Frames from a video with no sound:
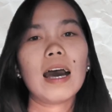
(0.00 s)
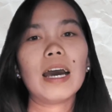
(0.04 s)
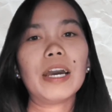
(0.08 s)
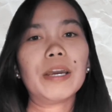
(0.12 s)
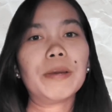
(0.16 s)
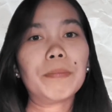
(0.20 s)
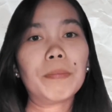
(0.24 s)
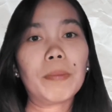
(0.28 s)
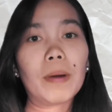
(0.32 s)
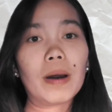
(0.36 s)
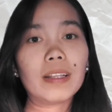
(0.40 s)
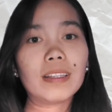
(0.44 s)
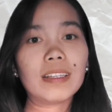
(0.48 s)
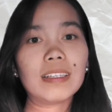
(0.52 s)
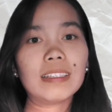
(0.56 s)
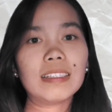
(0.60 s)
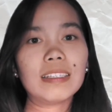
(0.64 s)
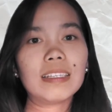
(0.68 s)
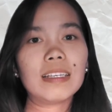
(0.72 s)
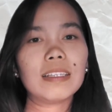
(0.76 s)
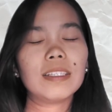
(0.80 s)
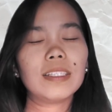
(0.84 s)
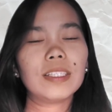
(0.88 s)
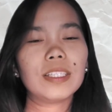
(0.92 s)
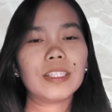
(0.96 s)

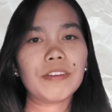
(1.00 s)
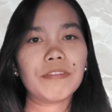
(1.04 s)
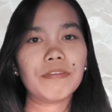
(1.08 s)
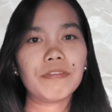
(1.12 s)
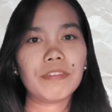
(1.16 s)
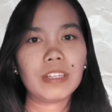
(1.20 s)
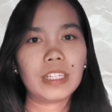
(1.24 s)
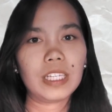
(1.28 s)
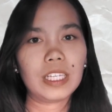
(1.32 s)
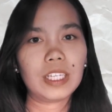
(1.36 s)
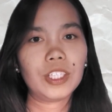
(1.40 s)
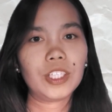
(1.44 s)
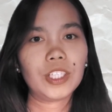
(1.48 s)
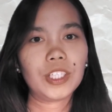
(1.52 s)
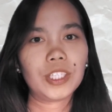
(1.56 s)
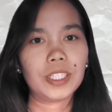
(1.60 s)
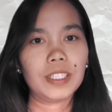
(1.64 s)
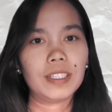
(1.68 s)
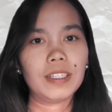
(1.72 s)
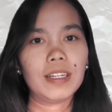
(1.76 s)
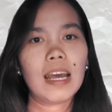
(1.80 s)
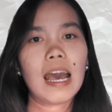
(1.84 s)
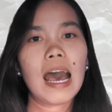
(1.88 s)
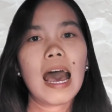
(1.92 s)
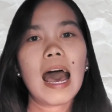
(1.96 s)
Hypothesis
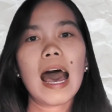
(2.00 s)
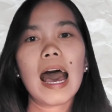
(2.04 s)
definition.